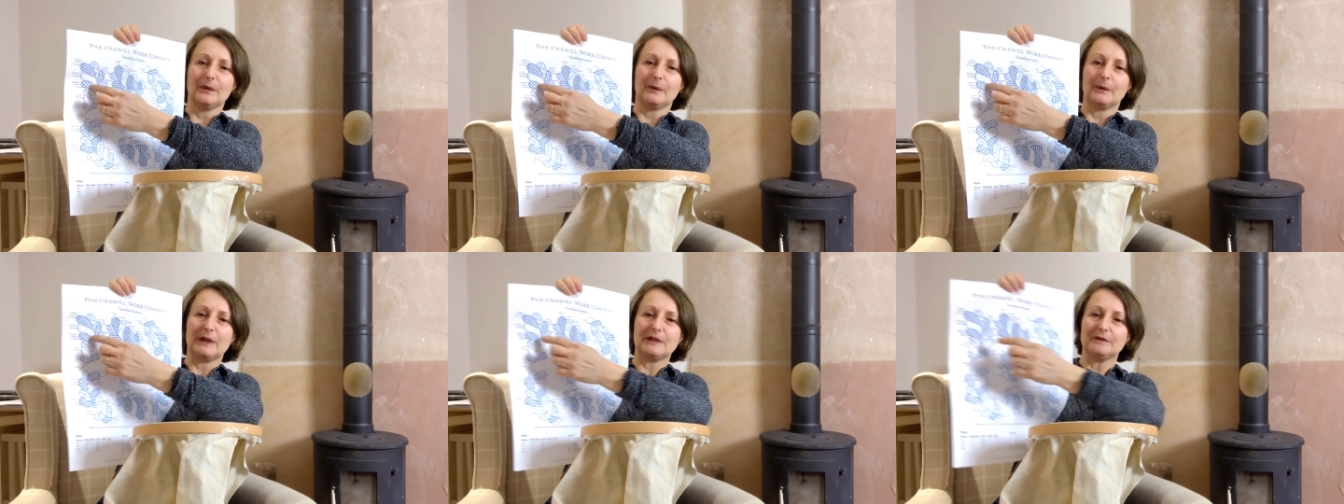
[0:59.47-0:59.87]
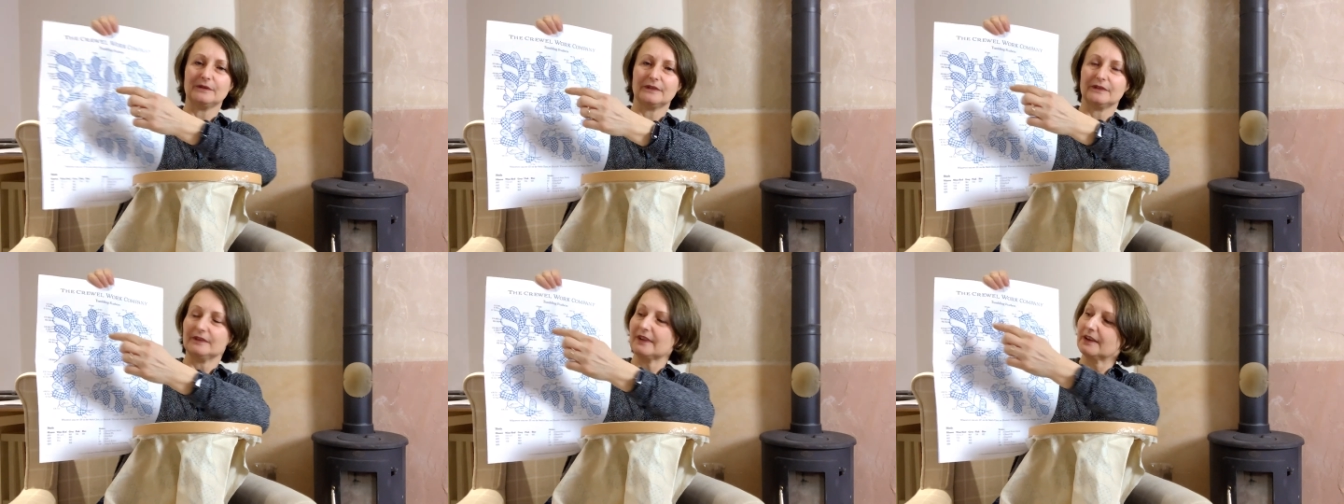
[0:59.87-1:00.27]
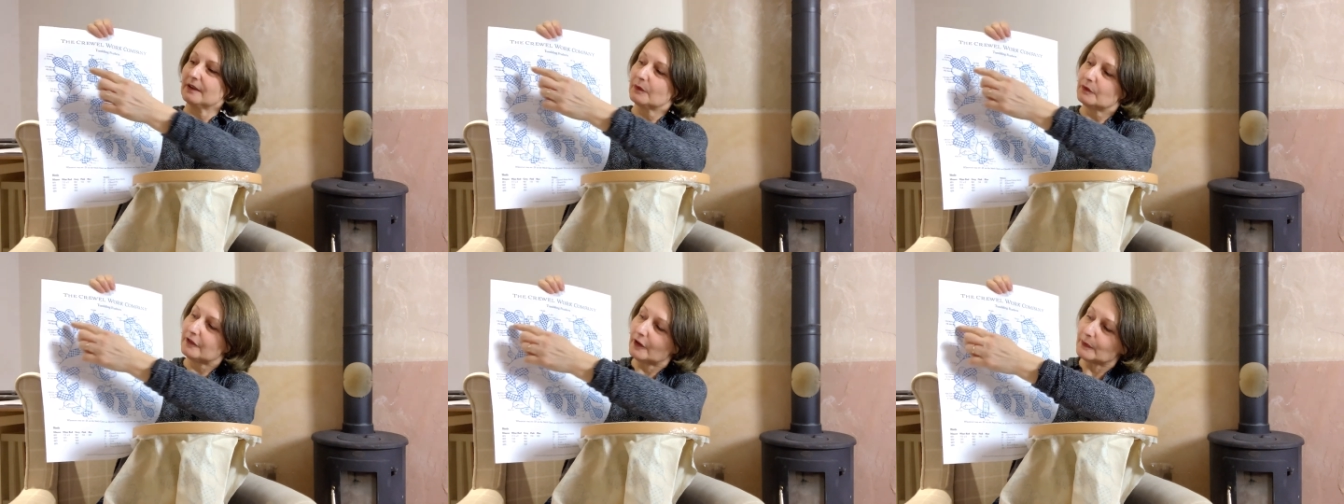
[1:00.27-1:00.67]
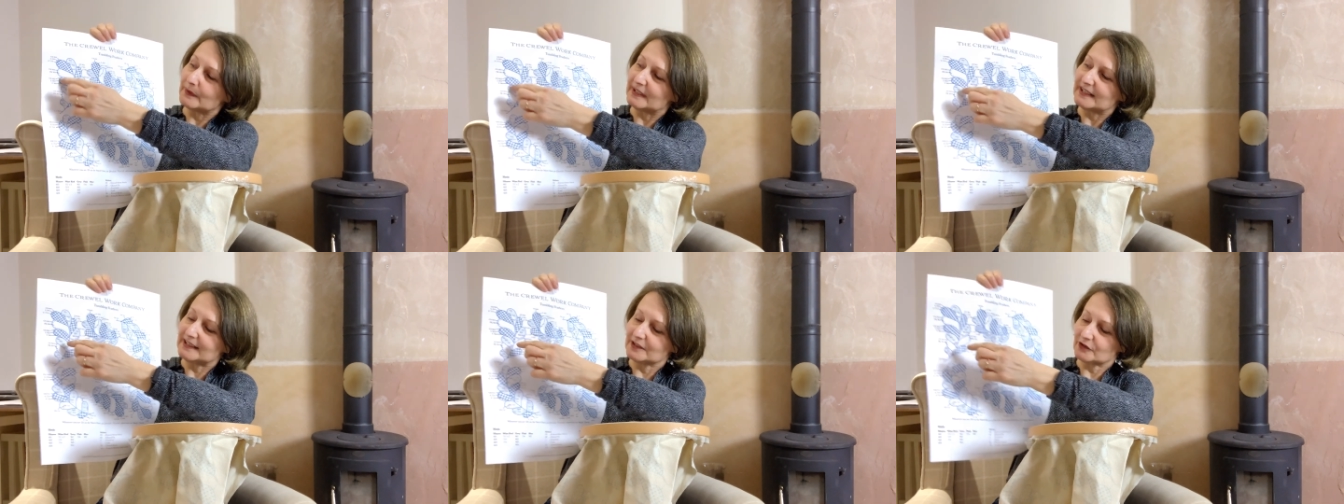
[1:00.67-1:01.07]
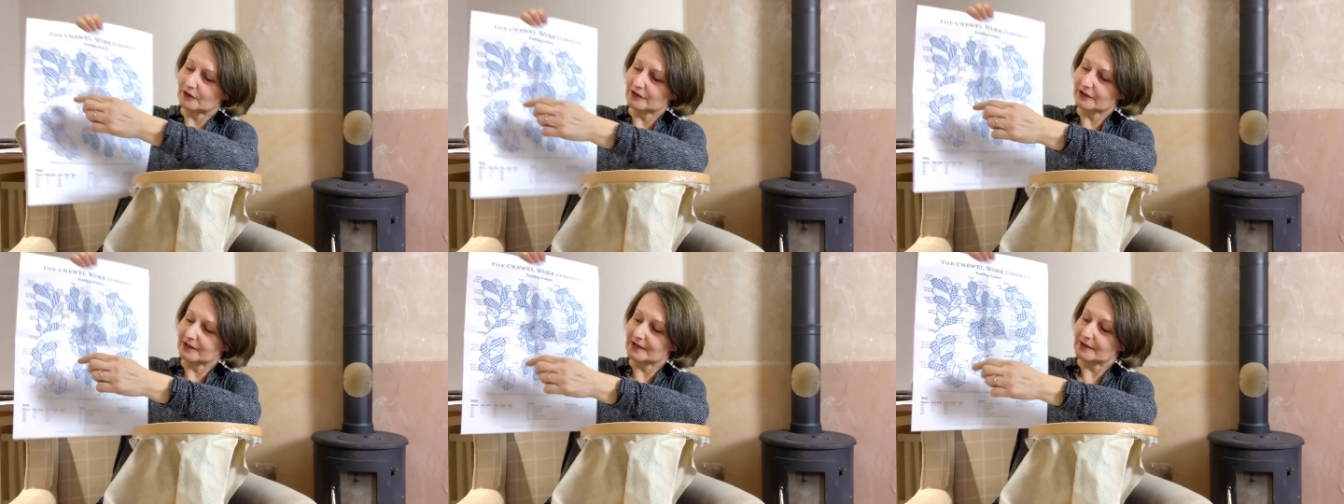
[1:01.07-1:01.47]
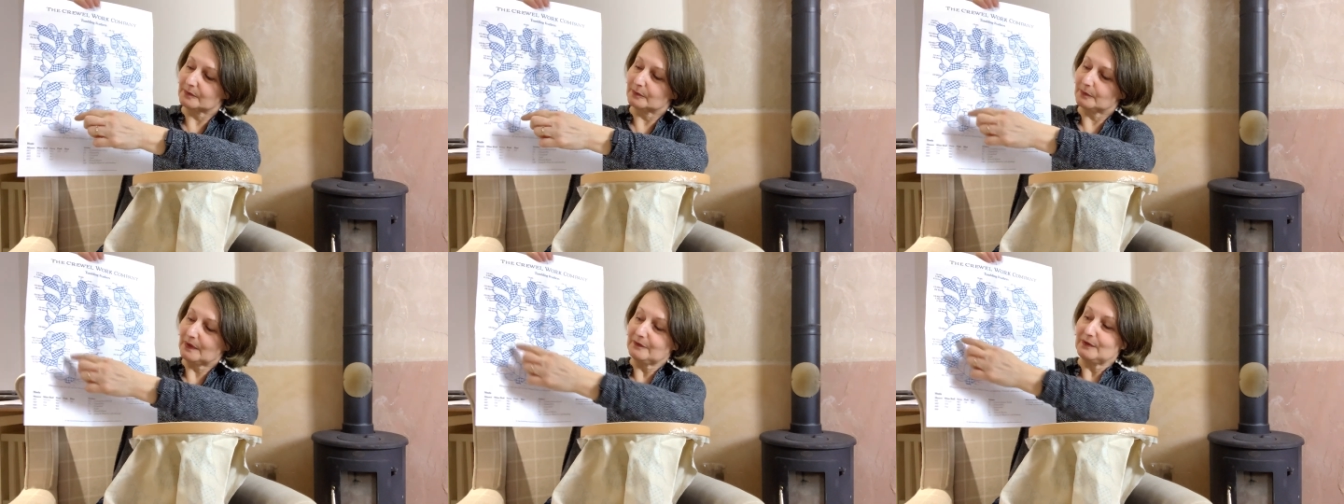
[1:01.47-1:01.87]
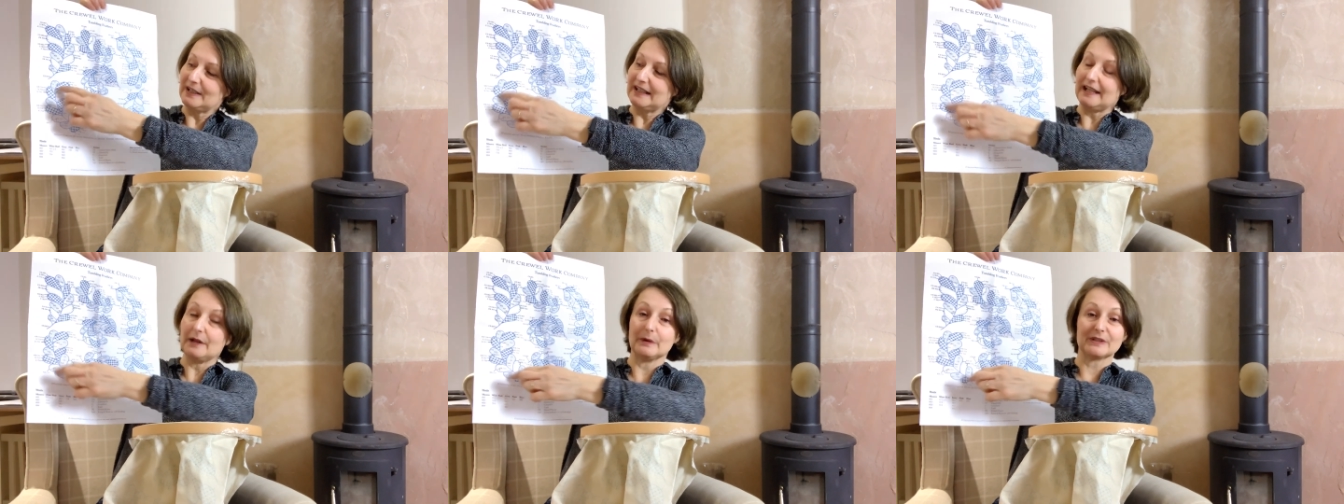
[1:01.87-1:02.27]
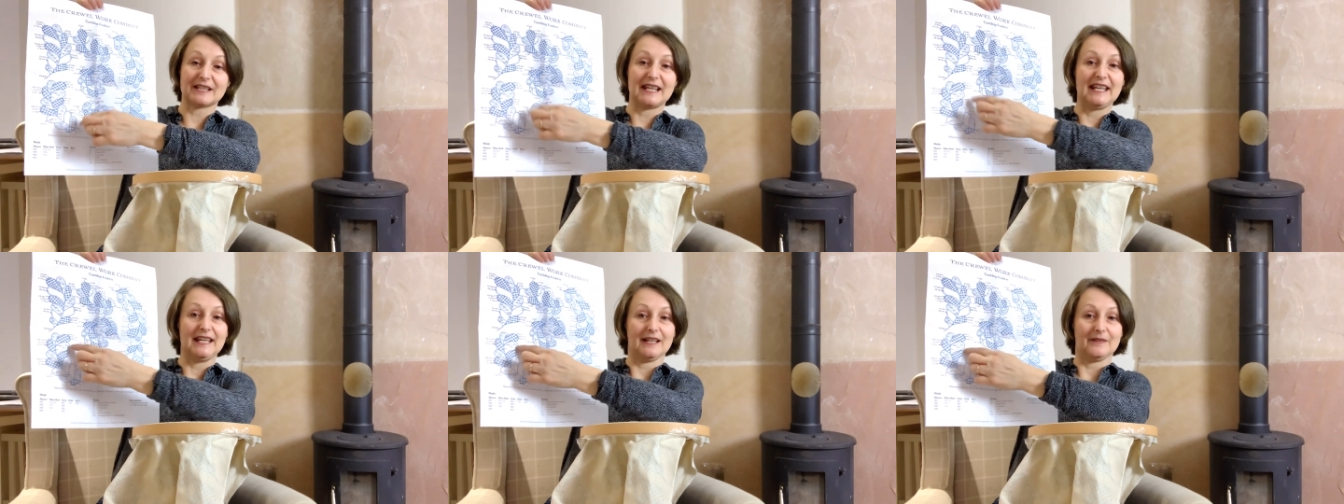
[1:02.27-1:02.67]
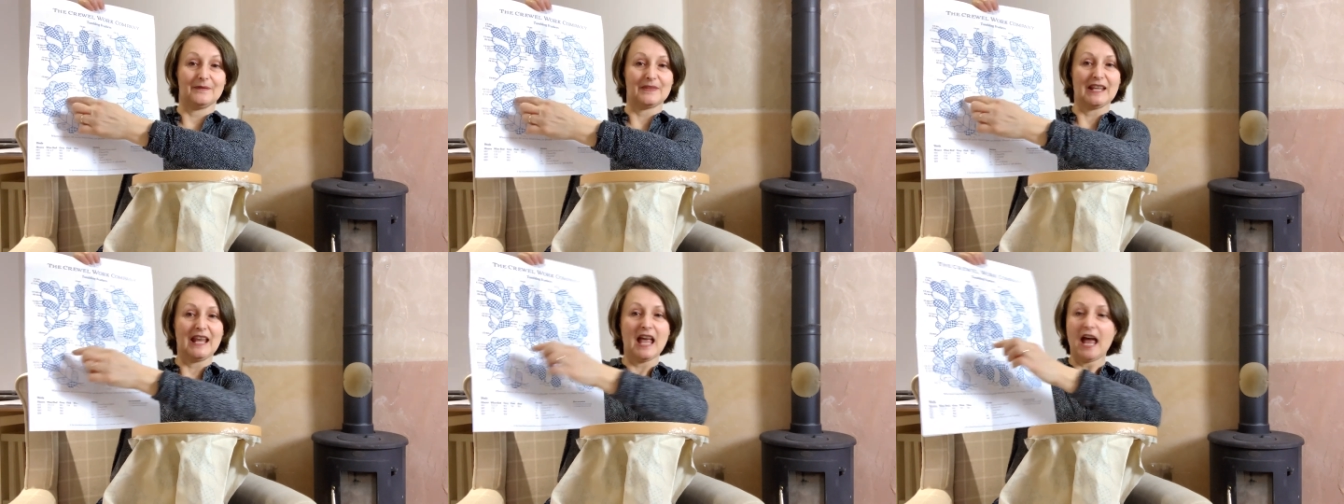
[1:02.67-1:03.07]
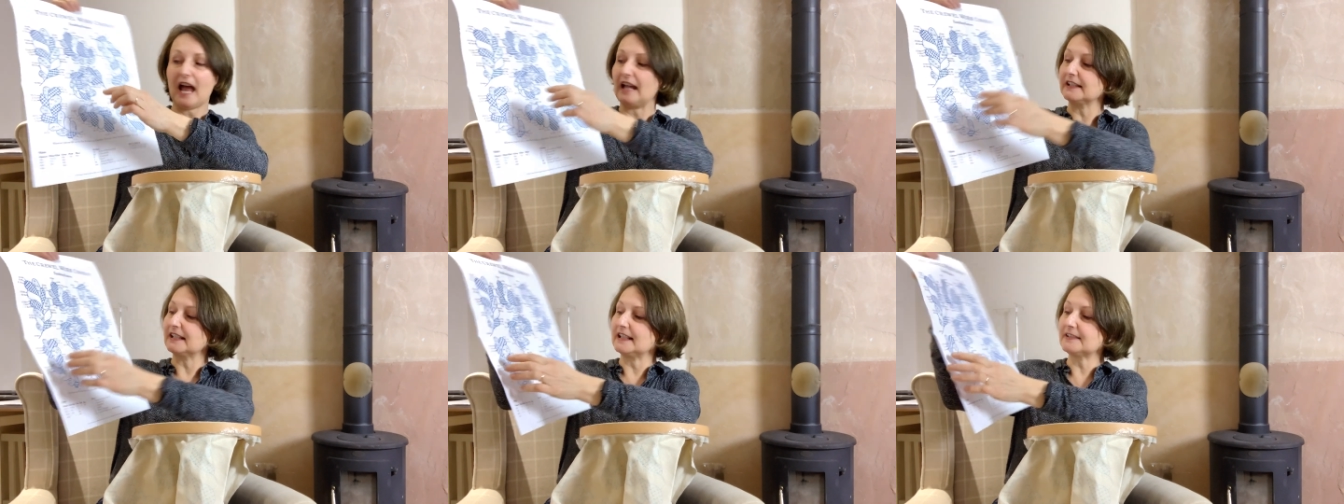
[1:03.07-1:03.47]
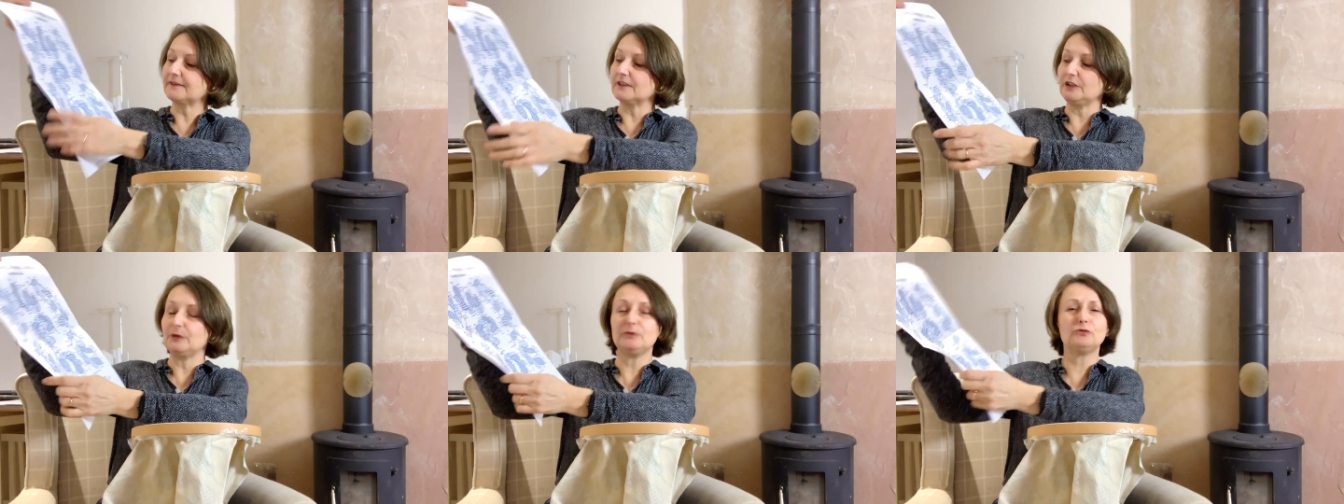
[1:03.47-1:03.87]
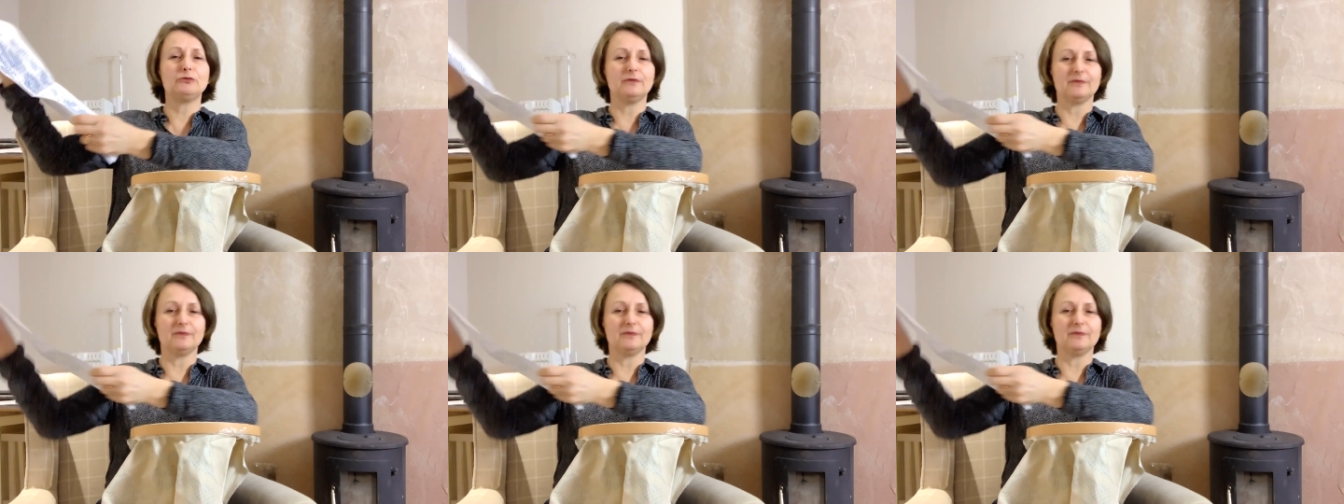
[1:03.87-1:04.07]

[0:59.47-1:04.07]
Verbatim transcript: when following these instructions when really I was here. And it, is, you,